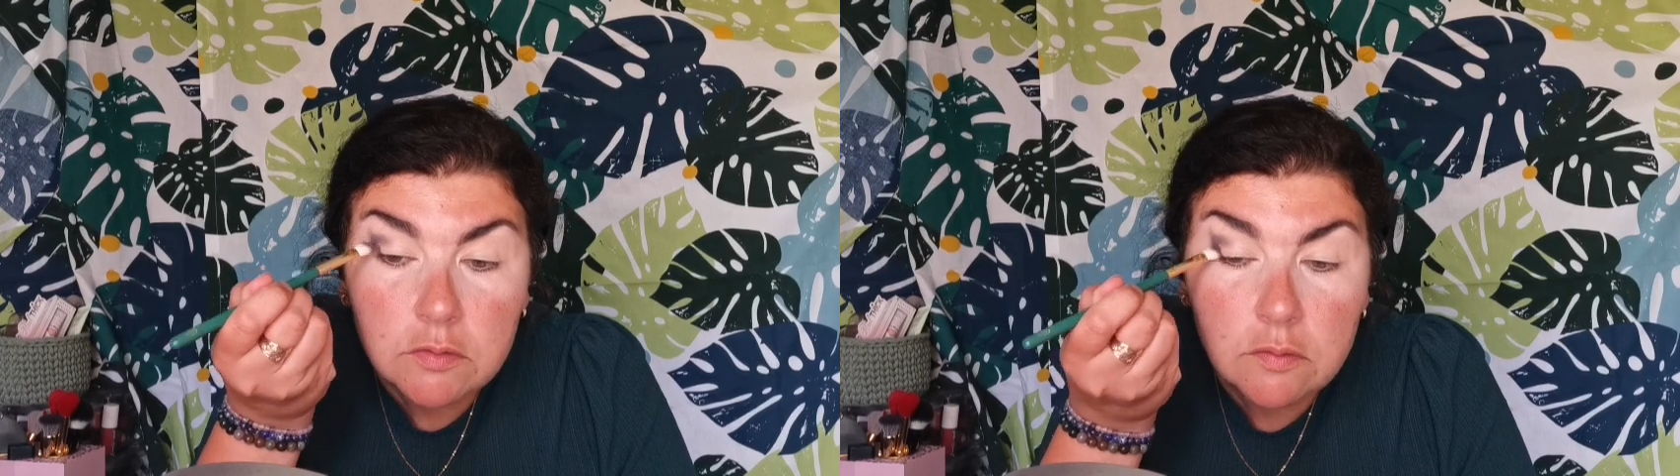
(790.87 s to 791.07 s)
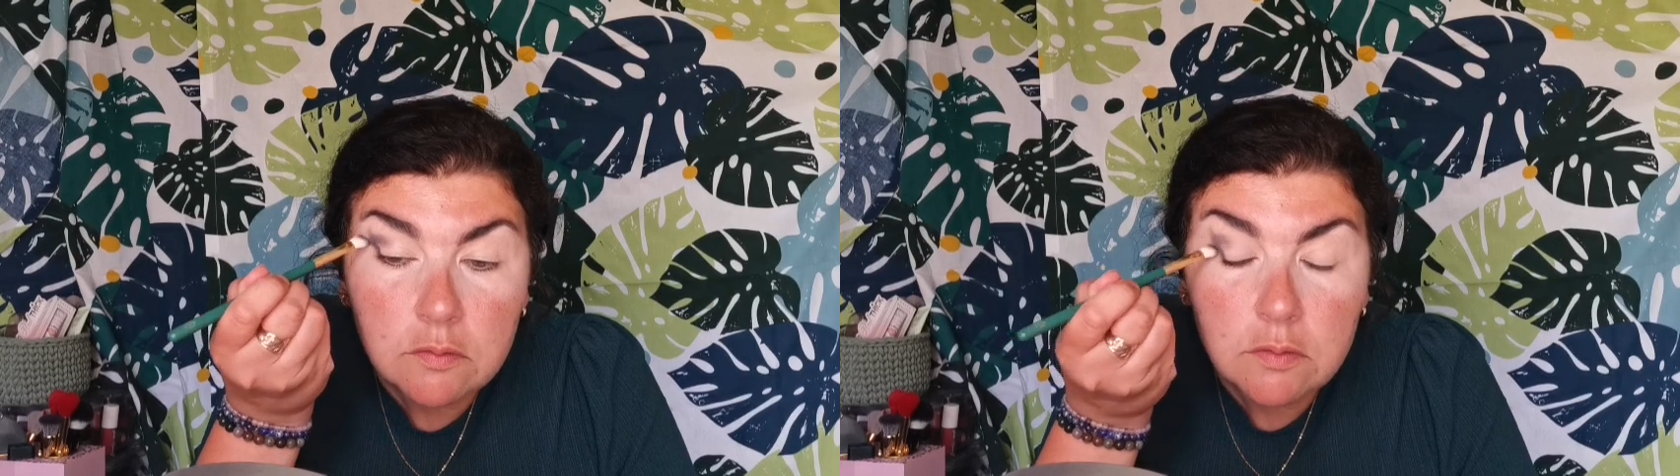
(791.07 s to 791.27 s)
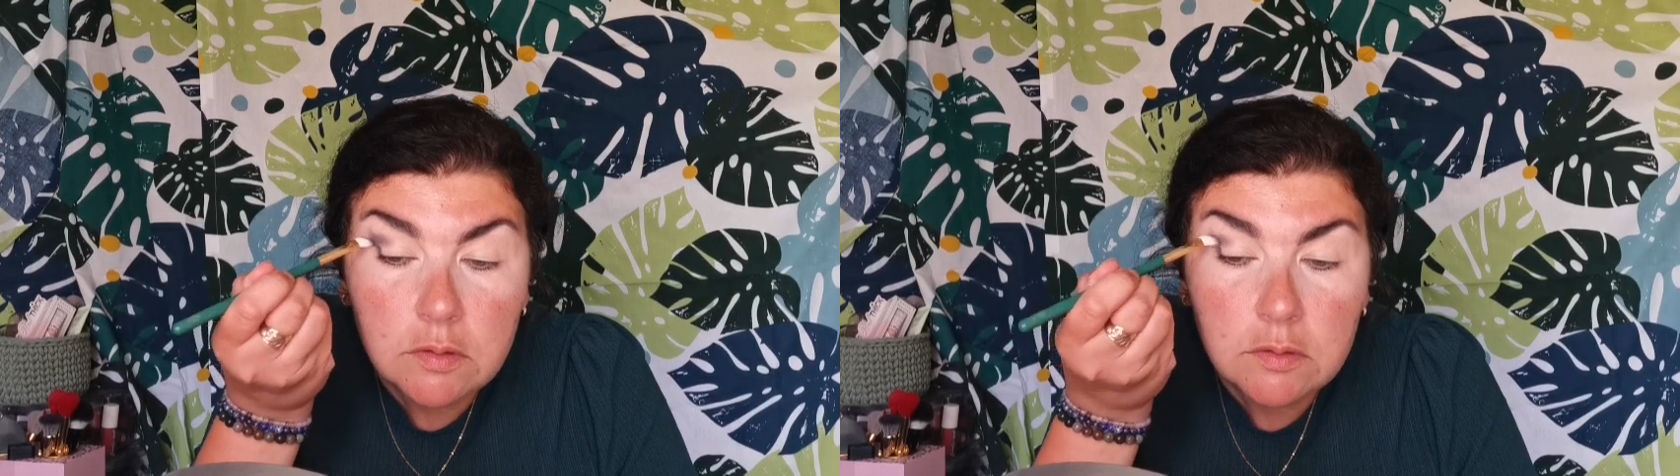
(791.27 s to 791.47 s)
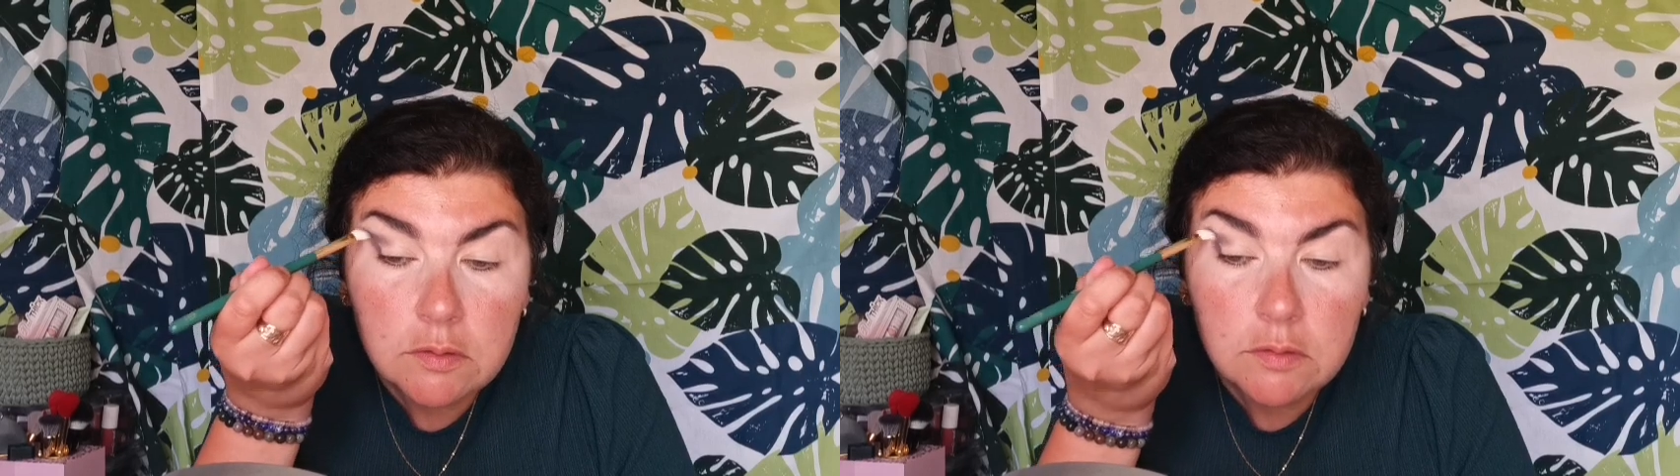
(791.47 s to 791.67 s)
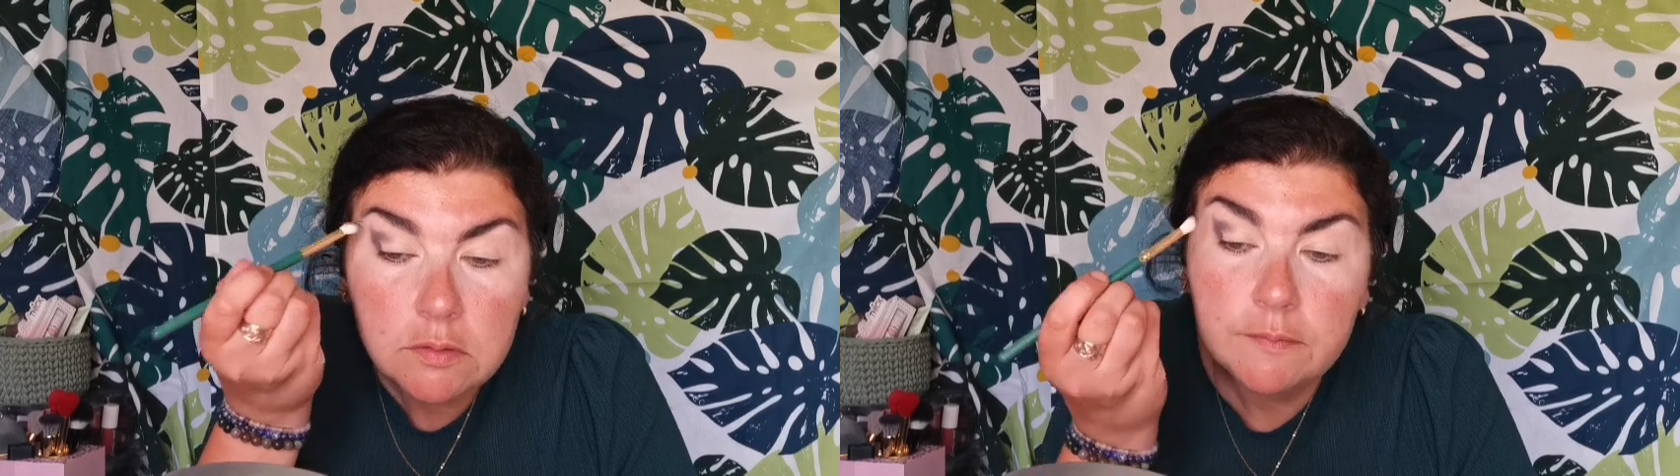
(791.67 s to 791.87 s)
So,
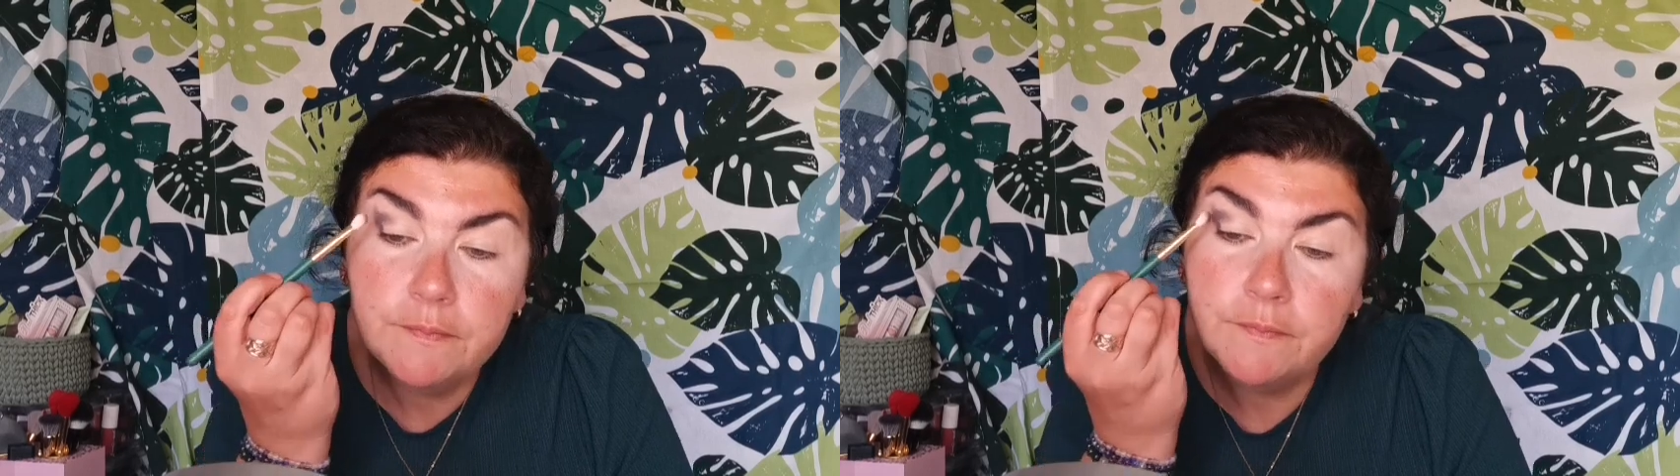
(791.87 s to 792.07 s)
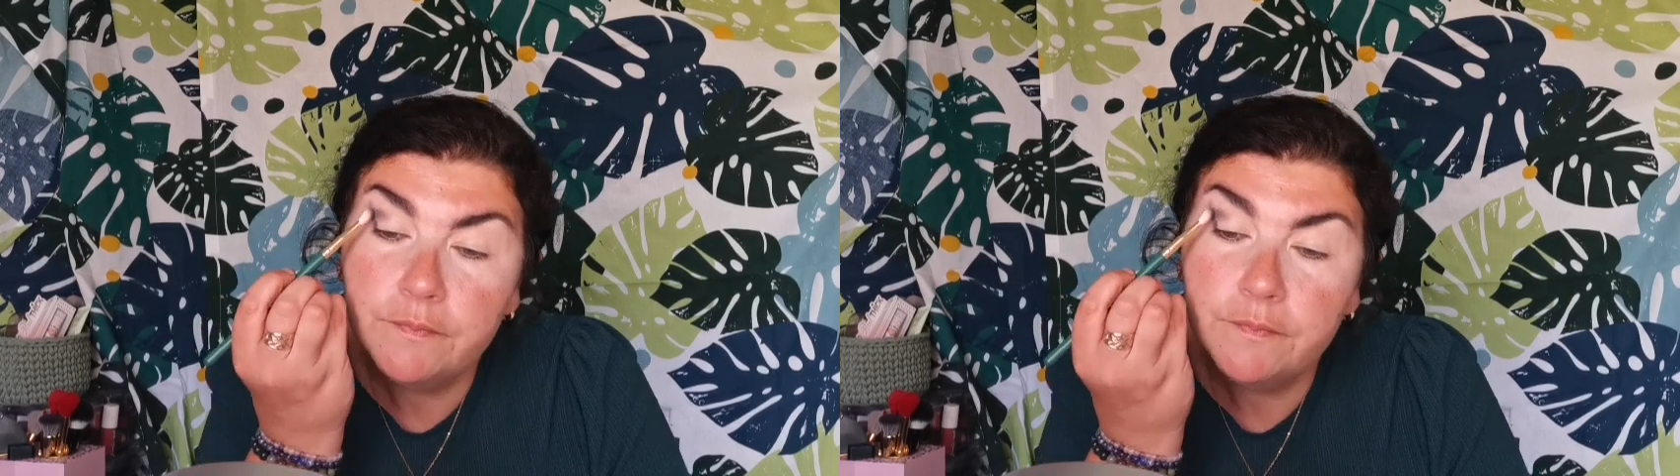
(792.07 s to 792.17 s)
and